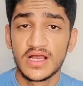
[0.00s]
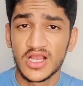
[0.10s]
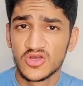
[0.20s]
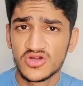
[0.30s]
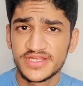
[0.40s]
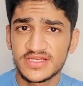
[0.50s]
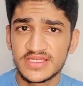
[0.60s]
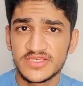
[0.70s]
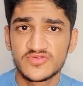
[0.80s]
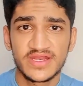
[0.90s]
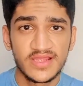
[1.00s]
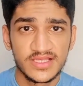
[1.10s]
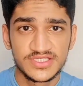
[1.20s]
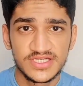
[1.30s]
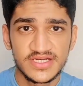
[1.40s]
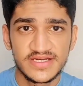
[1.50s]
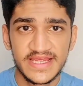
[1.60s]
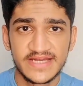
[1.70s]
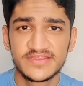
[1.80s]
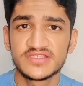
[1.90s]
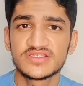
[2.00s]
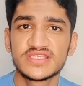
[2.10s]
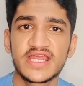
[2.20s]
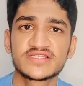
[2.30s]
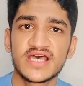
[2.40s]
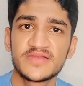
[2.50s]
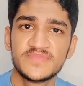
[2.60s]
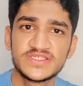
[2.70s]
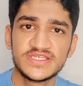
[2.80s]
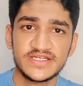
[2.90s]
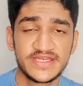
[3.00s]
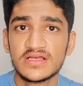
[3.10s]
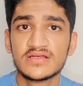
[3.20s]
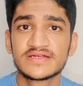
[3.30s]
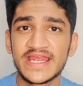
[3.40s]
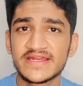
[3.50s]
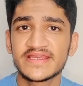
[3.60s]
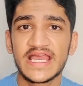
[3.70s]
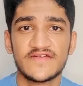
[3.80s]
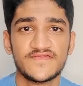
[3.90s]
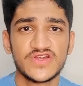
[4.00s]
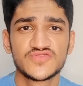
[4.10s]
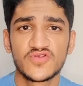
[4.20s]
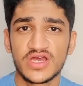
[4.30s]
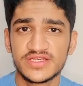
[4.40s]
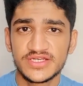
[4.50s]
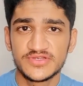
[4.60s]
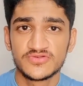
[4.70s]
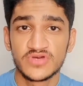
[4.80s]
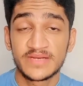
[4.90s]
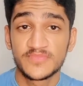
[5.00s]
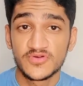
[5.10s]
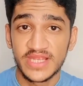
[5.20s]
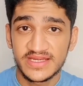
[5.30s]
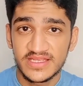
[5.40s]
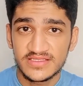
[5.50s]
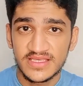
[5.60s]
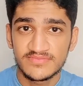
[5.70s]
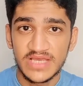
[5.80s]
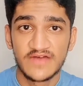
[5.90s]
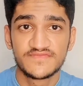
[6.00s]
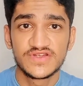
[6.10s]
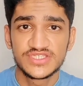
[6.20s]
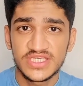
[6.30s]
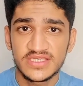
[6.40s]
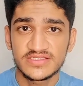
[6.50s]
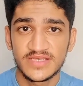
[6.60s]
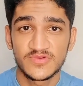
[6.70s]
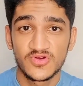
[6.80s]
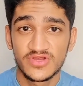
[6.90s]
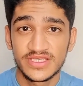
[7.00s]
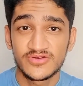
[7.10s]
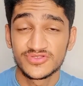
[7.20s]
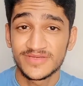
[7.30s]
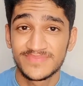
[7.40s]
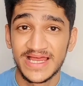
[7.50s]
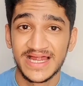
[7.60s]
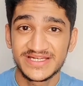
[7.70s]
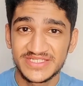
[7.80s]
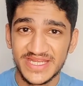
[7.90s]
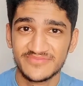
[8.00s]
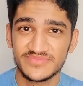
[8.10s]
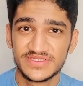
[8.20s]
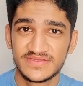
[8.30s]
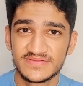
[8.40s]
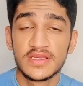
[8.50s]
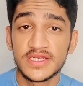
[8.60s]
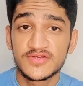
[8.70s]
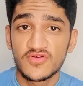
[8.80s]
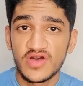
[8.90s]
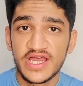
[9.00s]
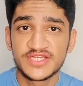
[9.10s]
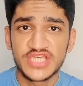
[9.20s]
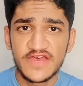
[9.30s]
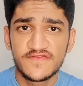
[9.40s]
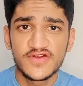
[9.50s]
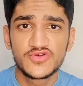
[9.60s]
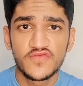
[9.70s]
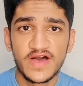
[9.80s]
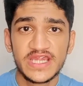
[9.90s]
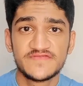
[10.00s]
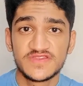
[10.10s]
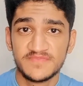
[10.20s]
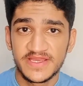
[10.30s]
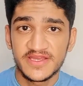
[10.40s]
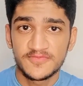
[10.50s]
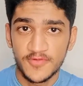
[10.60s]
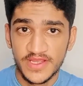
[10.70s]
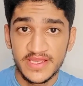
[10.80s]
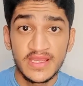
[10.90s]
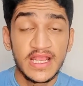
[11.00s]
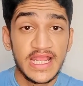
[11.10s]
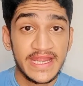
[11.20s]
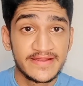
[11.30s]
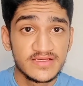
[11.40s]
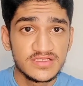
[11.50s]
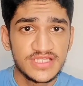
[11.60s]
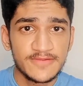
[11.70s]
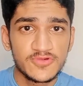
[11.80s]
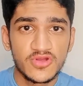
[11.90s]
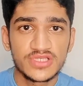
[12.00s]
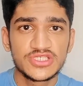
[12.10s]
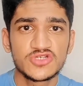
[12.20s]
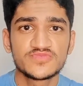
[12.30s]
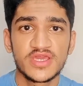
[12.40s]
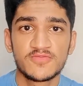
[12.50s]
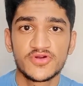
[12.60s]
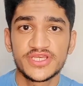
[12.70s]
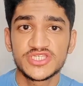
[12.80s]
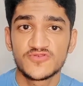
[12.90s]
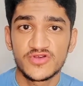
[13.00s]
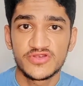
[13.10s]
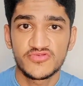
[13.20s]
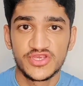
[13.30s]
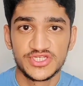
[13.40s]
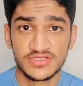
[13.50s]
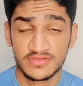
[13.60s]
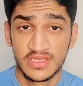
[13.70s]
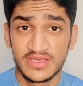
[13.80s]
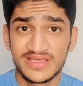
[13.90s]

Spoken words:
Accordingly, you can consider that these insects are busy tending aphids for honeydew and protecting them after seeing them crawling on the plant stems. It requires effort to fight with bigger prey and kill them to consume their bodies for nutrition.